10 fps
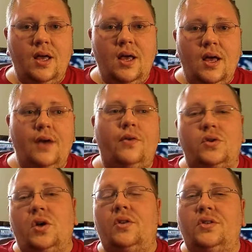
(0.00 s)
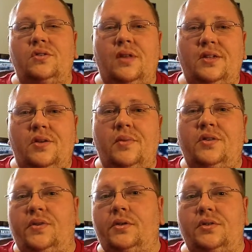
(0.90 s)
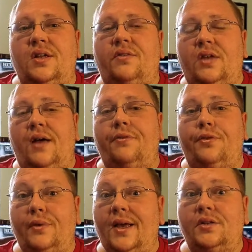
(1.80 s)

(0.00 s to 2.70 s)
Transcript: and of course, some of these vehicles now have 3S